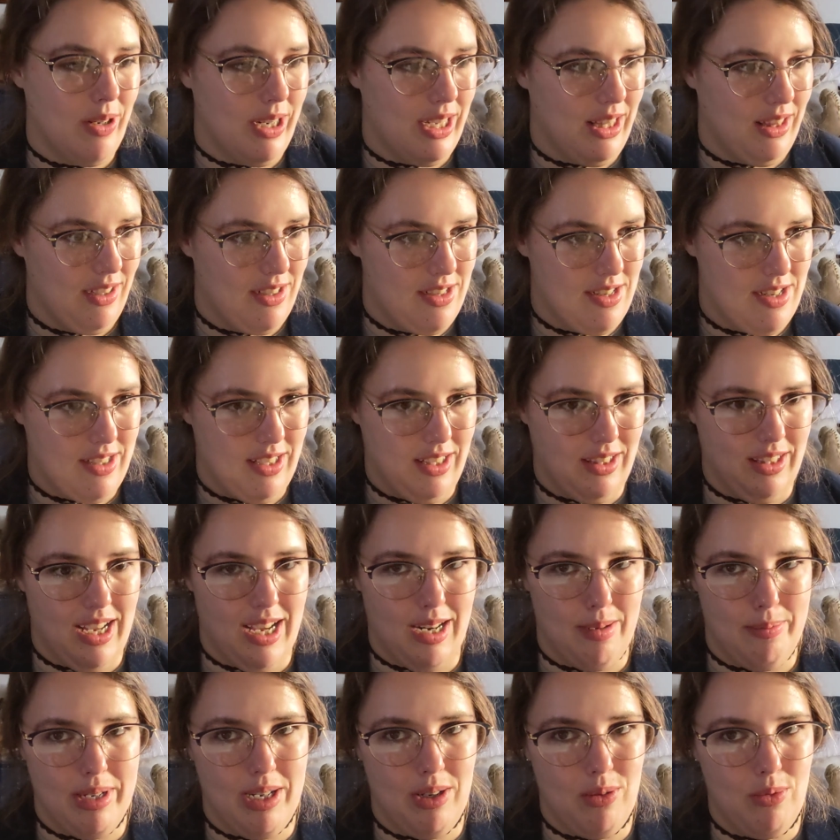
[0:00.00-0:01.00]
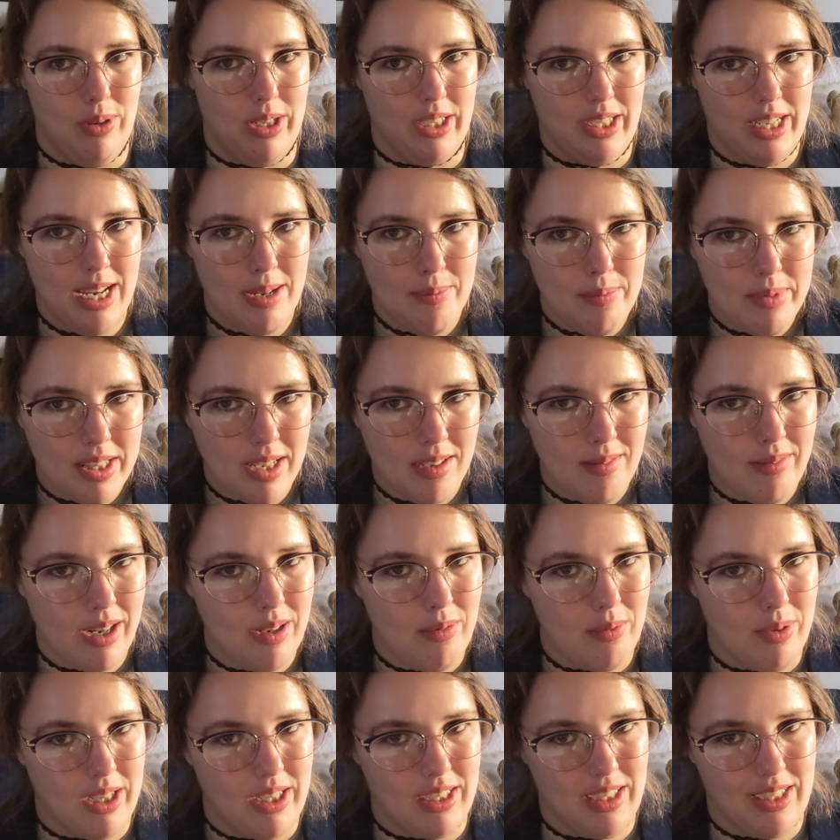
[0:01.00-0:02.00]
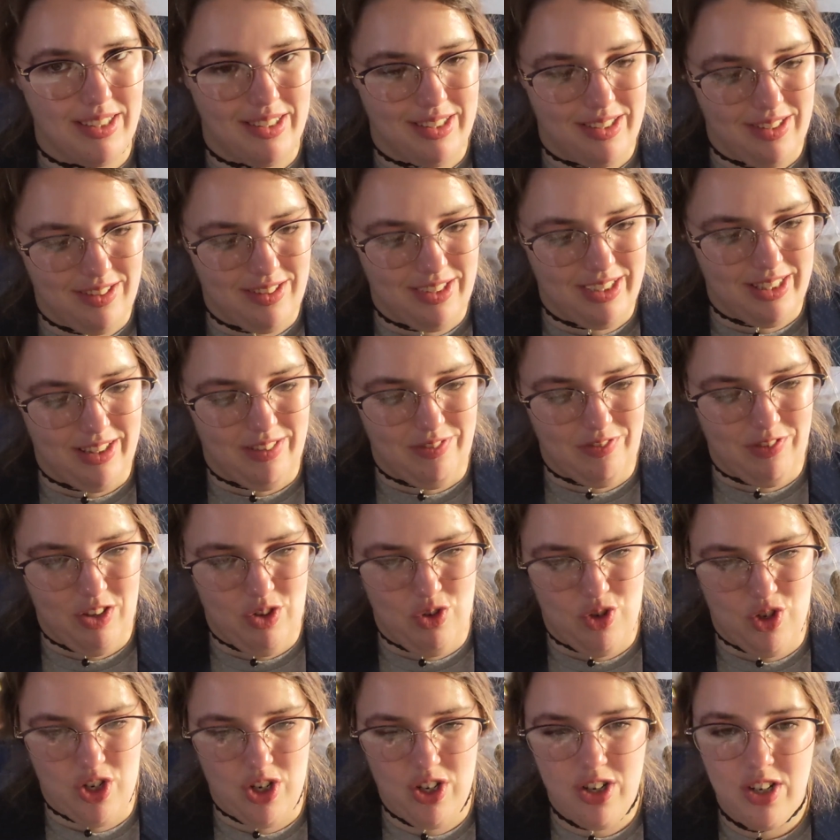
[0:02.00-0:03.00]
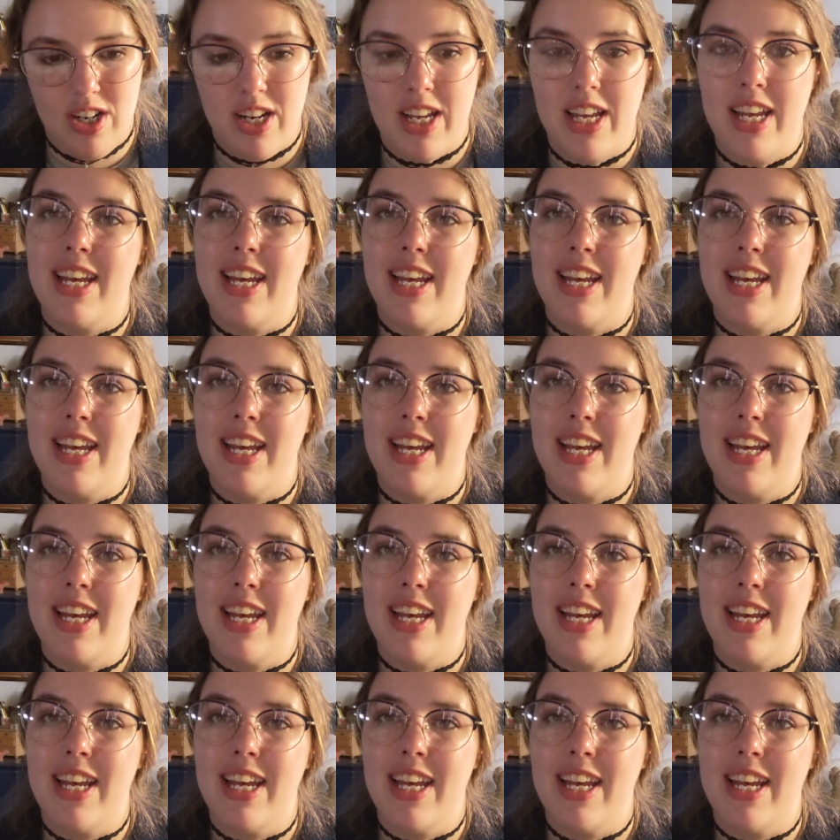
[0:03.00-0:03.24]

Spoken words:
I learned a lot about what games I might want to consider in the future,